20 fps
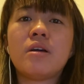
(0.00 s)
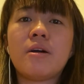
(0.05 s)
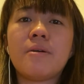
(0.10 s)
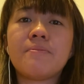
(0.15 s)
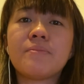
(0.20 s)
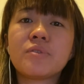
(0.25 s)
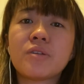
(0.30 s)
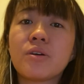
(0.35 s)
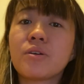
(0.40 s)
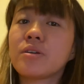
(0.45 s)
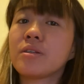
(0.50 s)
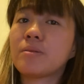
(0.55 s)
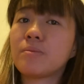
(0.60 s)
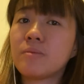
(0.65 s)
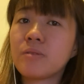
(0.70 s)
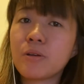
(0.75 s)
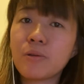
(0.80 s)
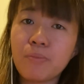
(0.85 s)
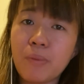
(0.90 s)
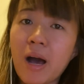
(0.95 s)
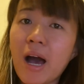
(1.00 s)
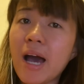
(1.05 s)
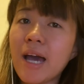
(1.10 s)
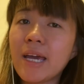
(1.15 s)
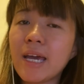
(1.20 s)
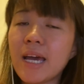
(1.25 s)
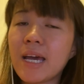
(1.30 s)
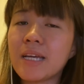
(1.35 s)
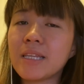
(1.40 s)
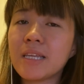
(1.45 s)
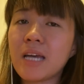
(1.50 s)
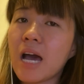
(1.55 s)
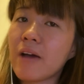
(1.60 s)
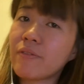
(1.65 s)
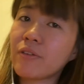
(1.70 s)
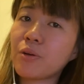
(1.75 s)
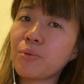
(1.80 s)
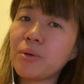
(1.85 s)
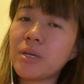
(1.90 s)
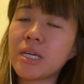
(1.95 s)
So goodbye and have a
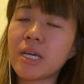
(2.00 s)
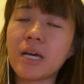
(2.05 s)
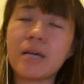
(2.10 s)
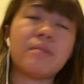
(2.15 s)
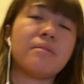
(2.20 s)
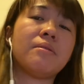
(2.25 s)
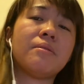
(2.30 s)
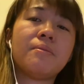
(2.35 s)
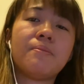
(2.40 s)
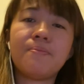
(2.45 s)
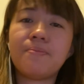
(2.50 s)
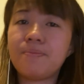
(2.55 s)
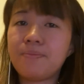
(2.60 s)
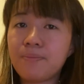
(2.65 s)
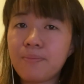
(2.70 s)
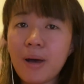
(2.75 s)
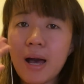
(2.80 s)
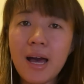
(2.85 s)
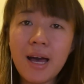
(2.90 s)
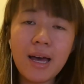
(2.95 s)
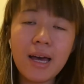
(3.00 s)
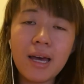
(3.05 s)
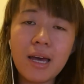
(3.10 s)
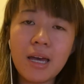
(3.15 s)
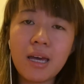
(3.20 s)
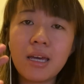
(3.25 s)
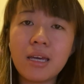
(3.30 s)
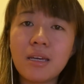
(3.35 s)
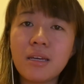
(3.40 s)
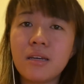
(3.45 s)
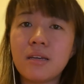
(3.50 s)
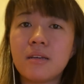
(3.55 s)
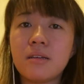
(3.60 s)
good weekend. Bye.